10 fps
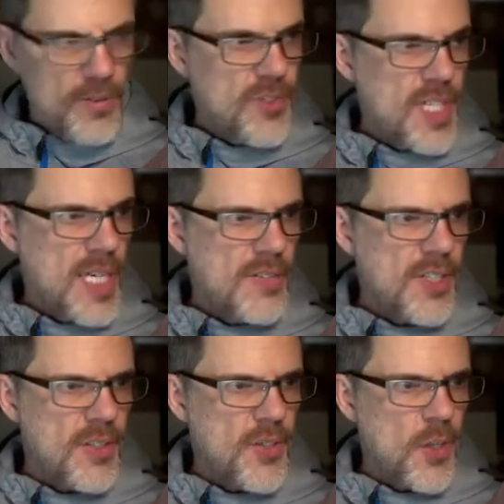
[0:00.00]
Z
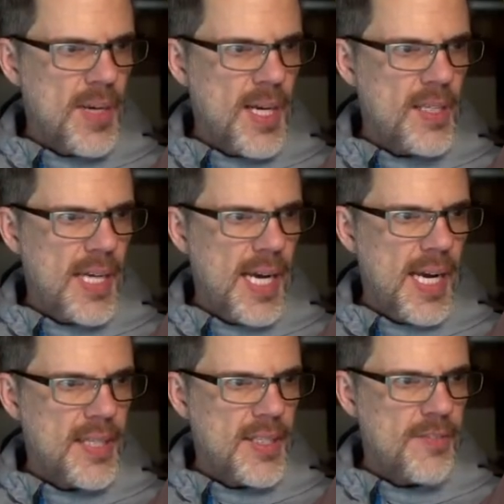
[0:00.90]
to zoom in,
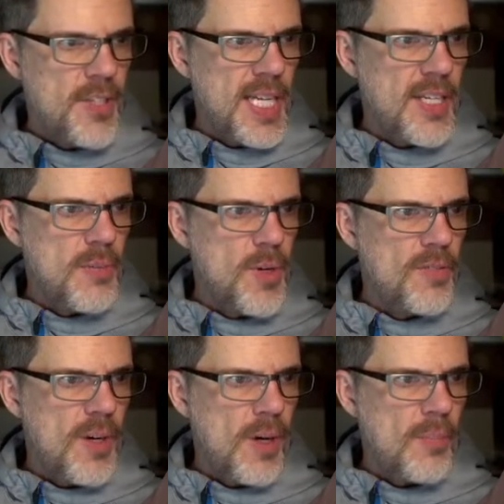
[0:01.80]
and if you needed to
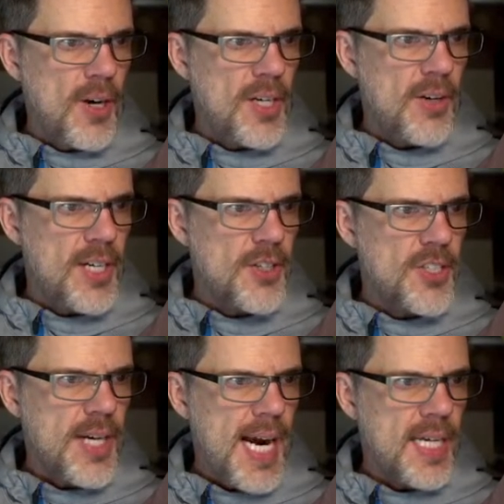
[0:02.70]
move a marker on your
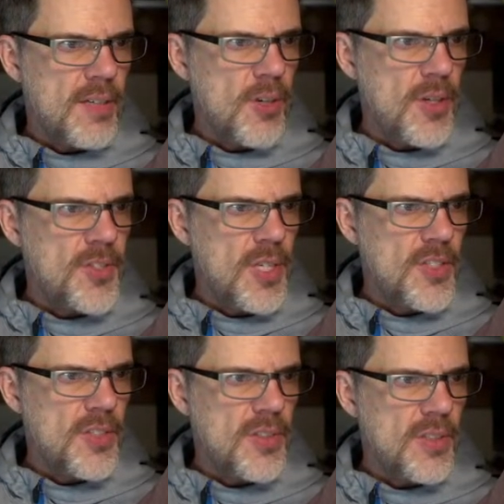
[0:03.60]
track, of course, you
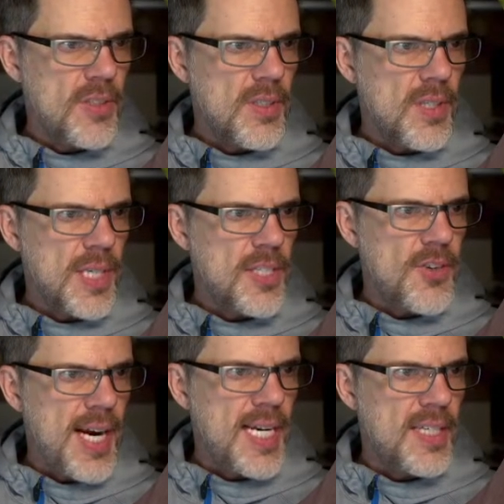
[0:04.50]
can just click and
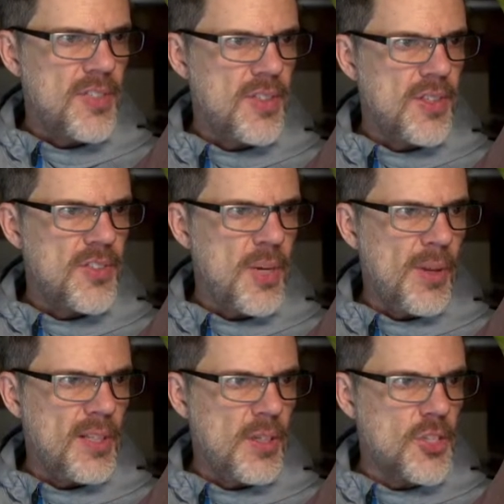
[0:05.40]
drag, and you see
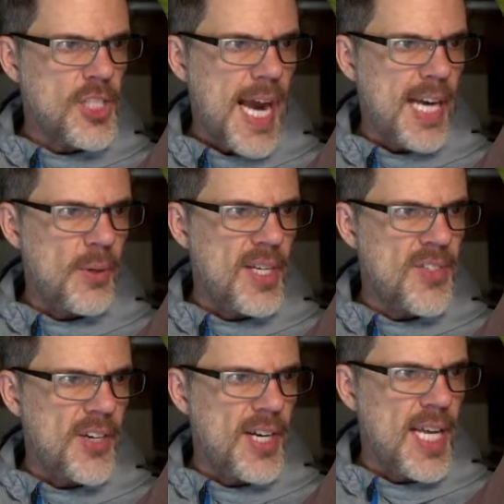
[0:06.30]
where the little shadow
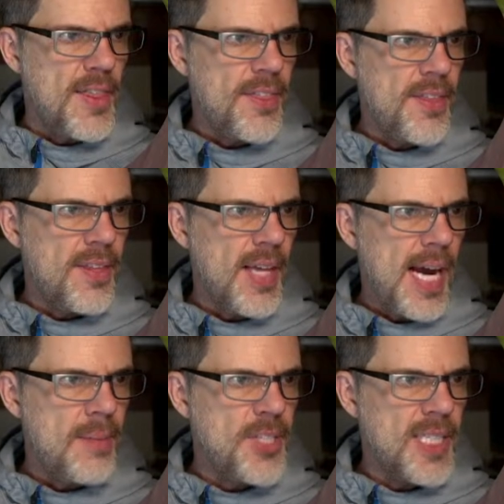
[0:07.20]
is underneath the
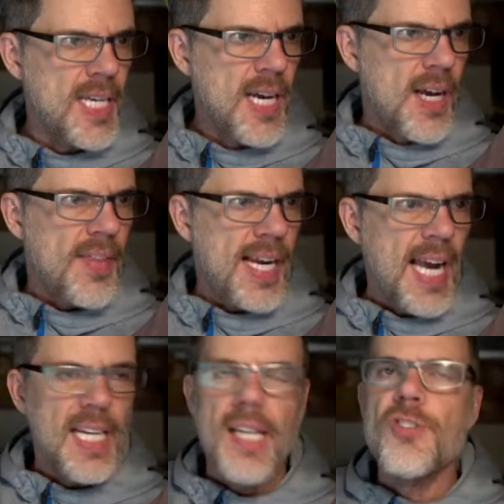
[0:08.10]
object? That
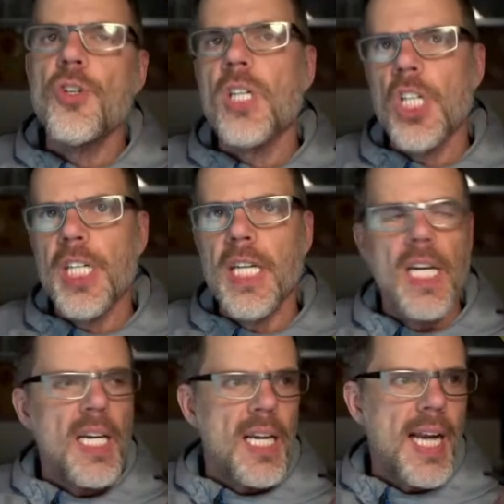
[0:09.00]
kind of gives you a good
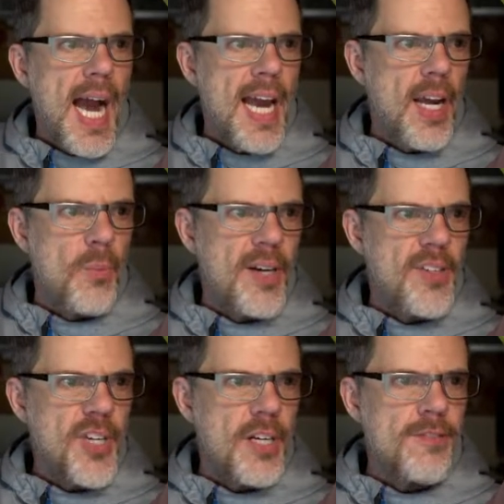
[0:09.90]
guide on where
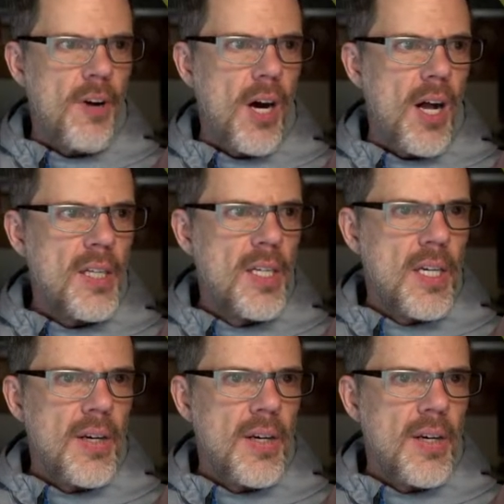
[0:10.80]
it's going to fall.